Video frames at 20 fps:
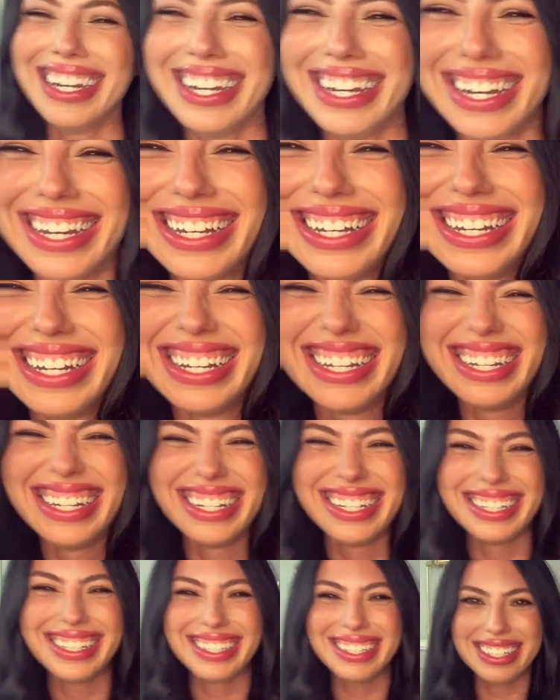
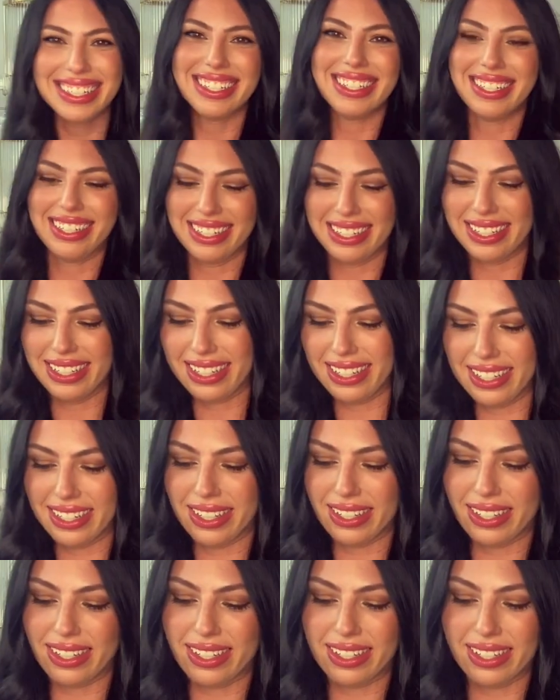
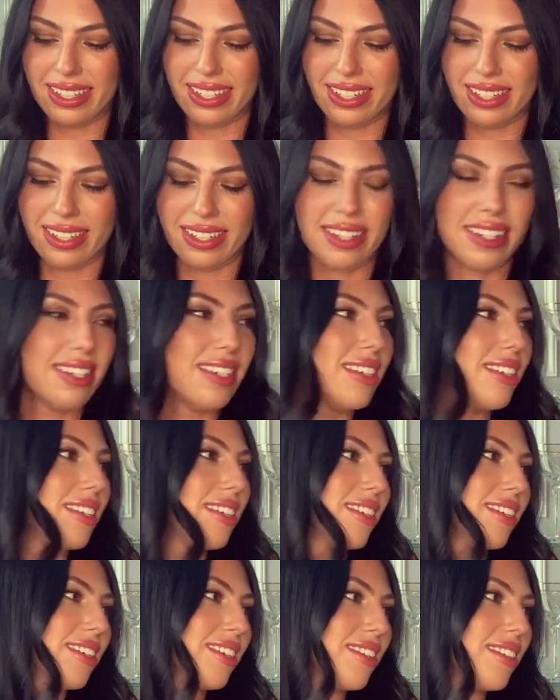
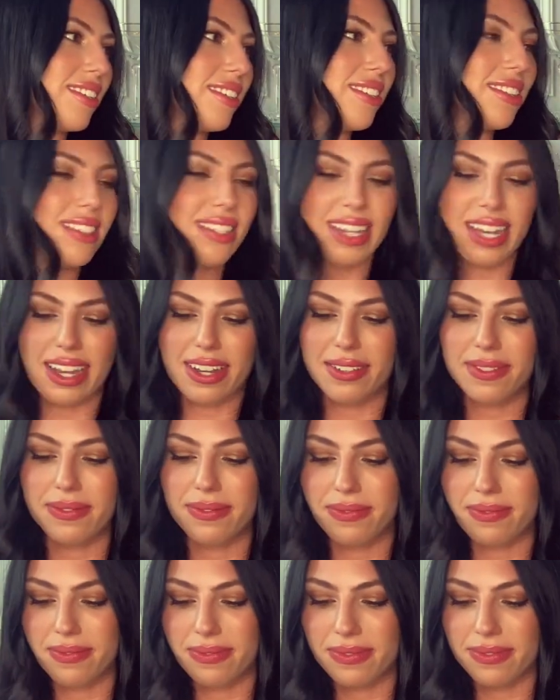
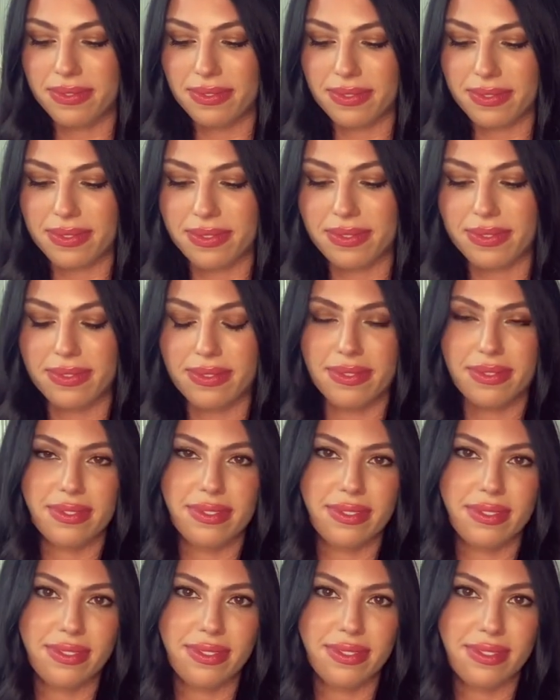
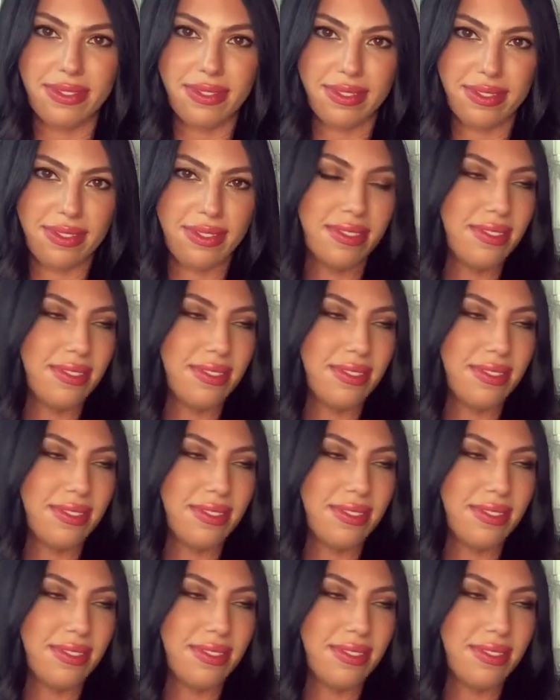(not speaking)